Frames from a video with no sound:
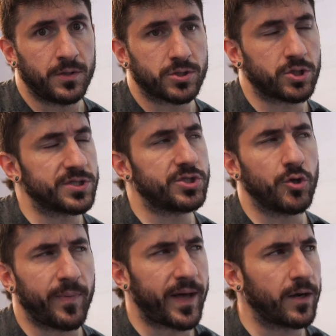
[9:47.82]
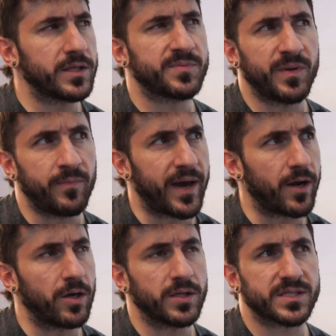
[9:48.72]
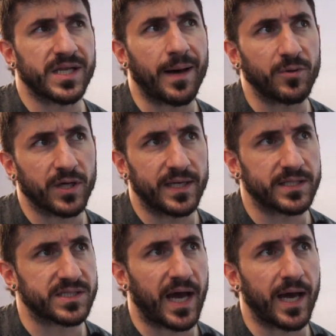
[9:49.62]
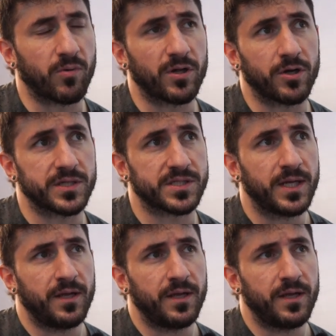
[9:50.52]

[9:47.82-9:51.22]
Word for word: So let's do better, let's be better, let's stop looking inside, whether it's